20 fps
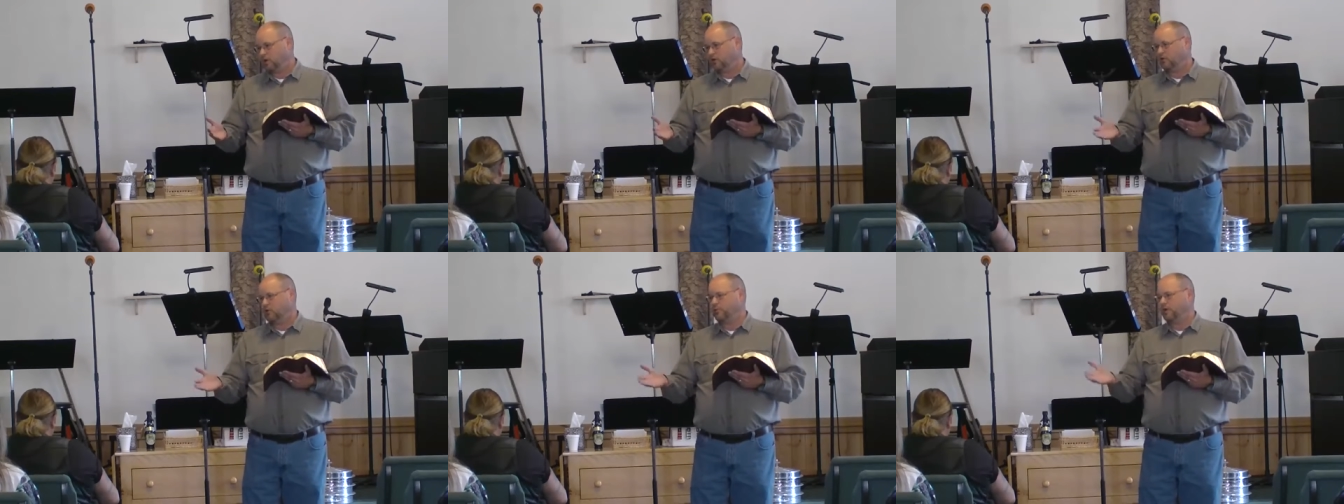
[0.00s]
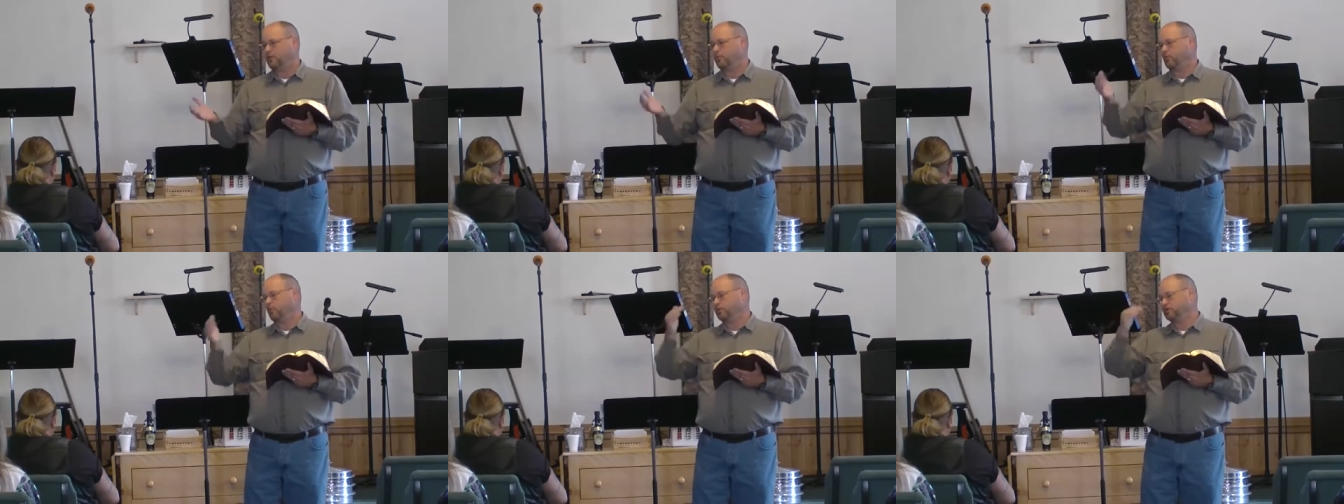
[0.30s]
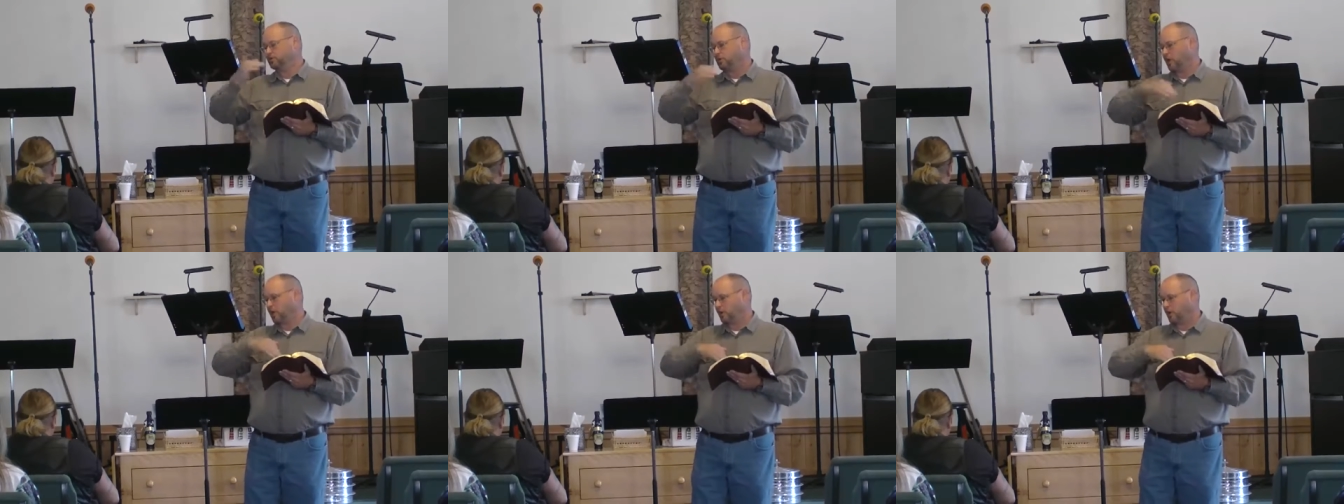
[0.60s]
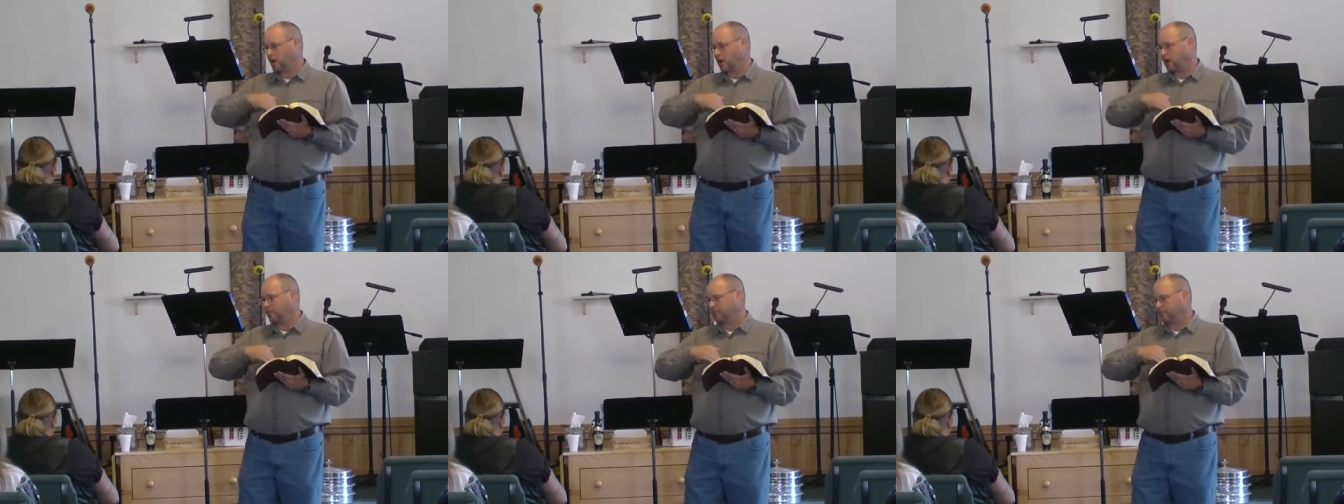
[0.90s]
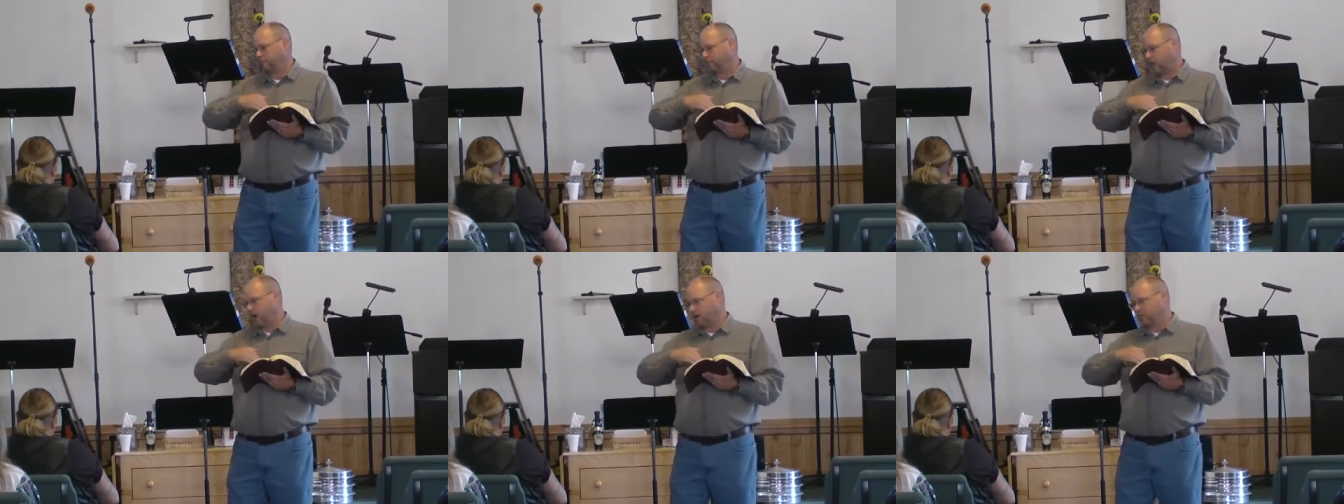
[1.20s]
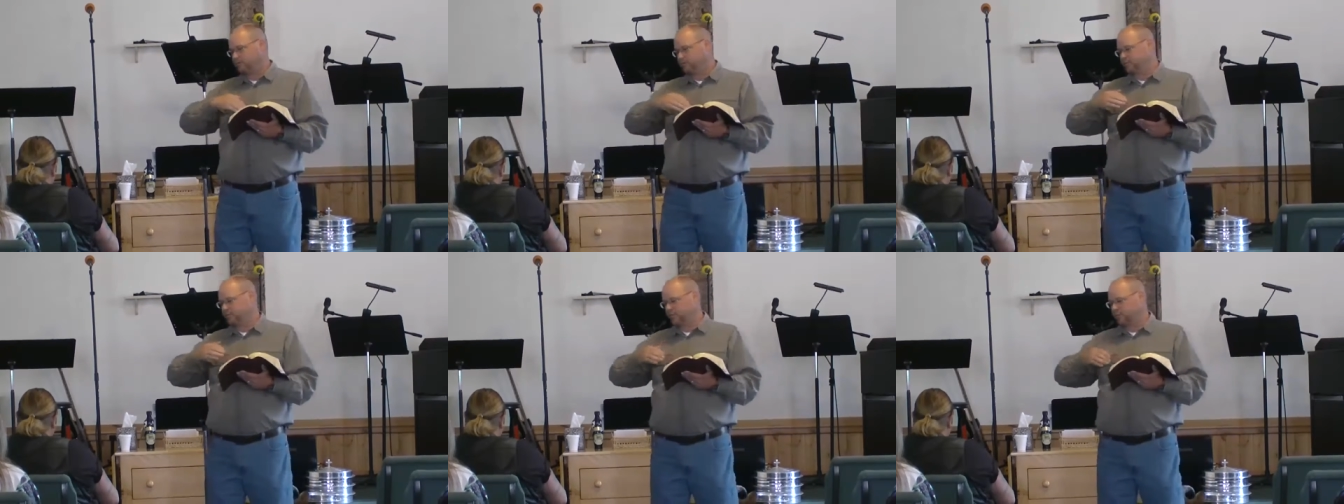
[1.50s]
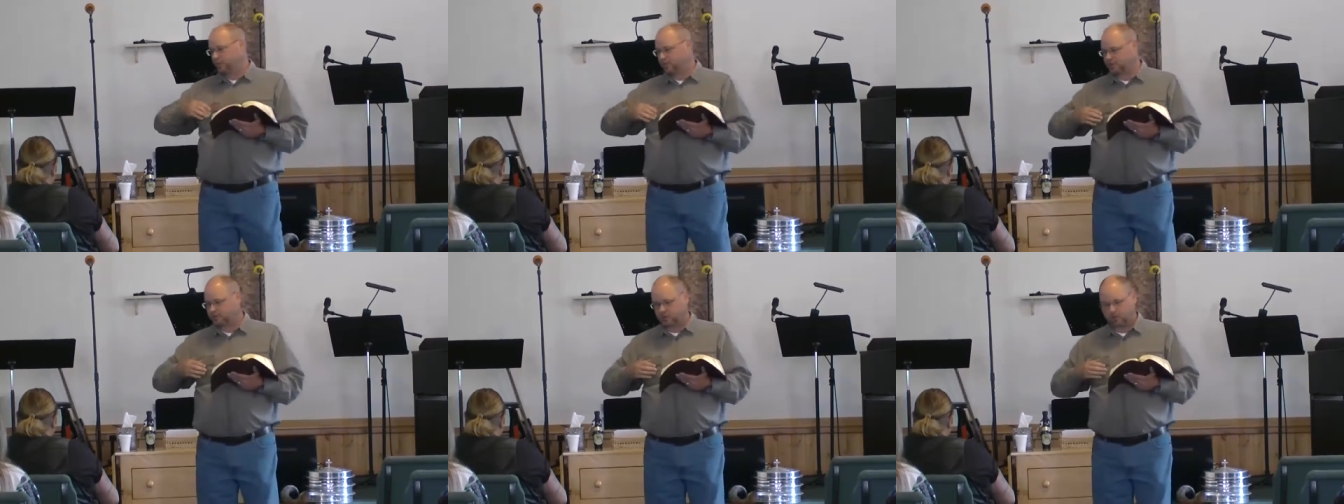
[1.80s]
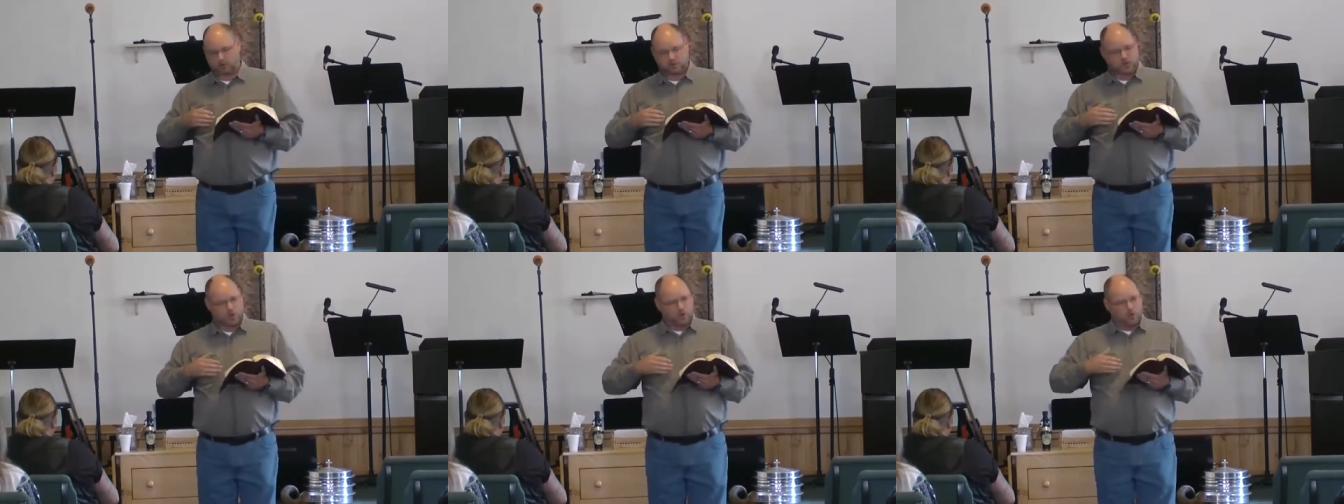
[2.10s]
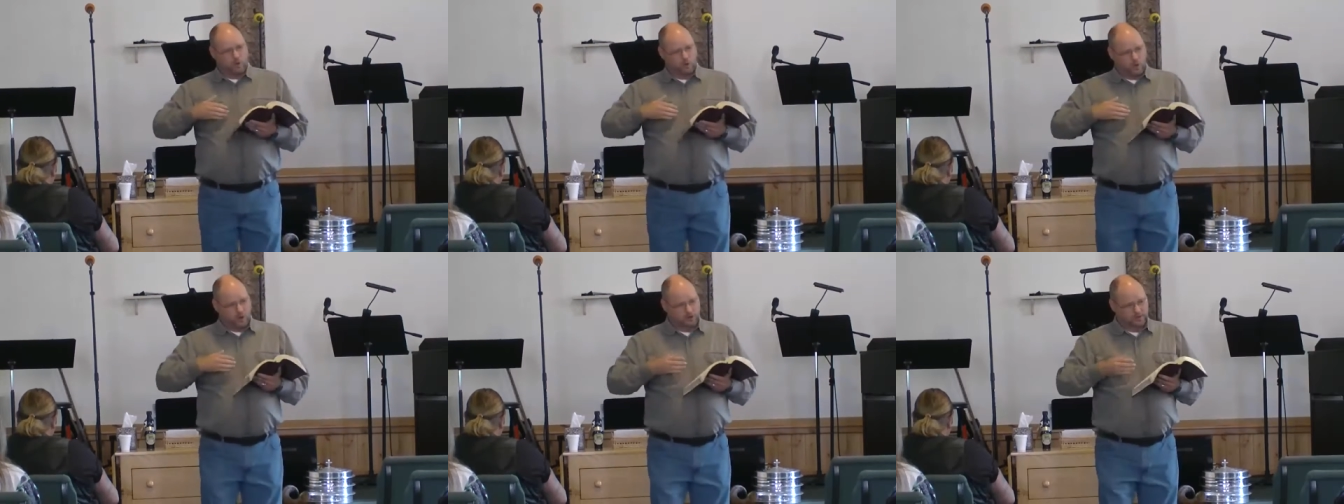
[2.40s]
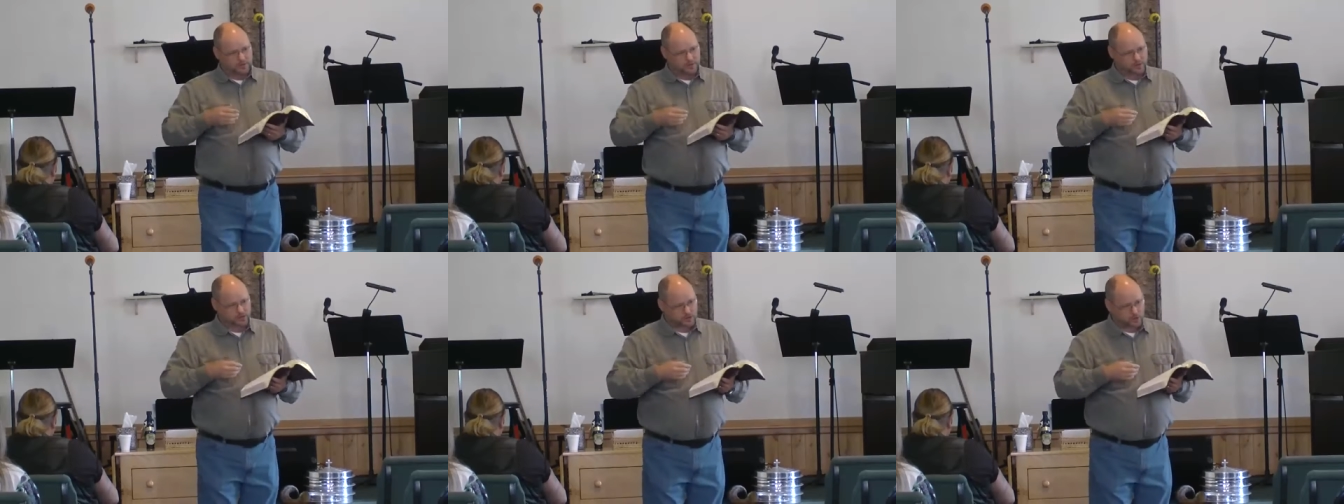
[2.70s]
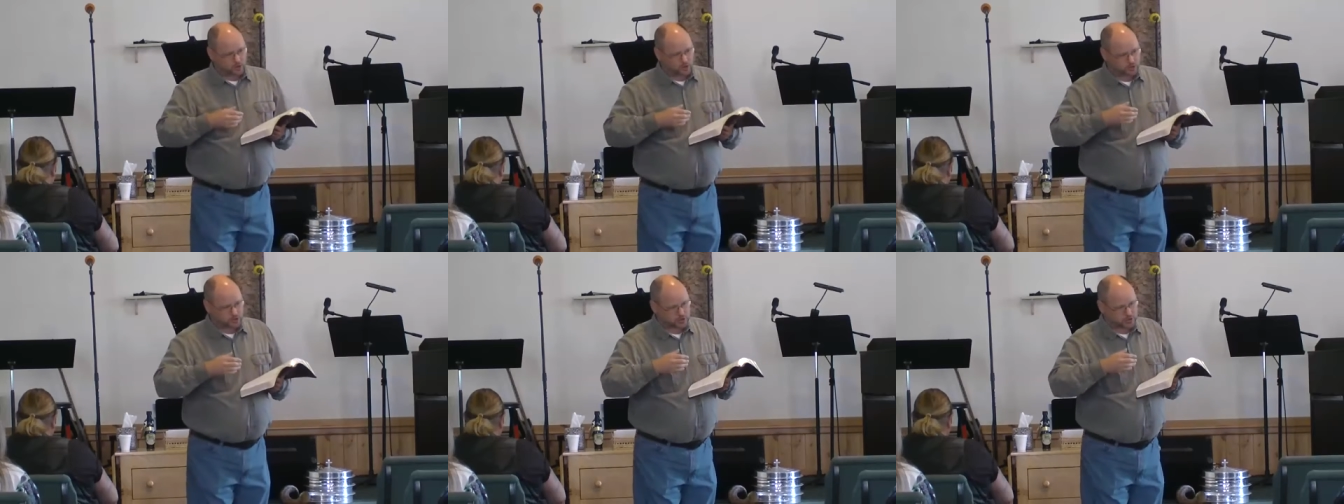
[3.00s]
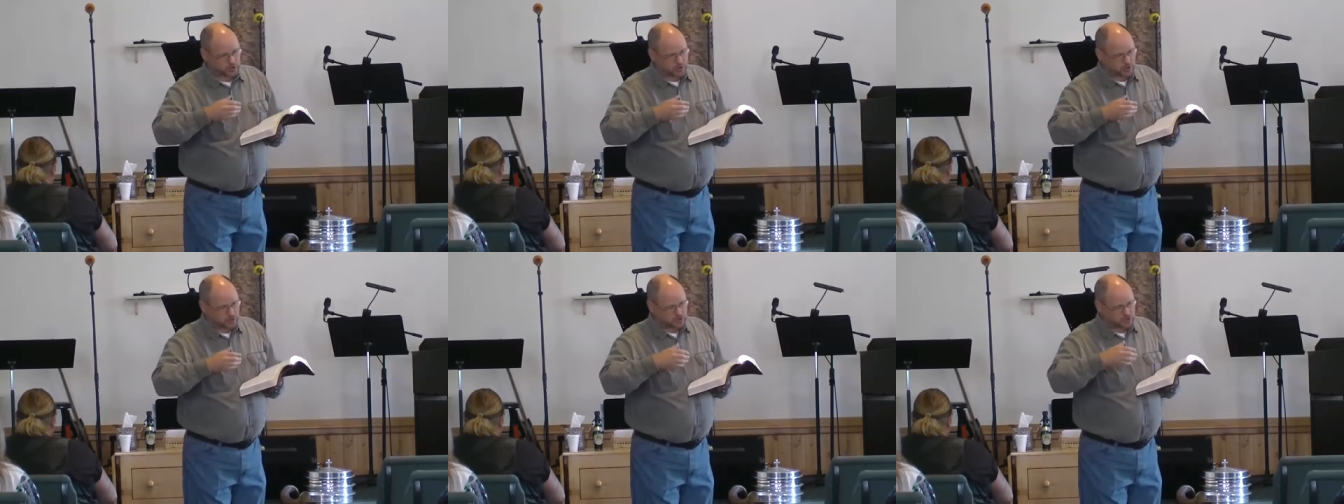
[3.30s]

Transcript: Remember we started off in Proverbs and we said one that sows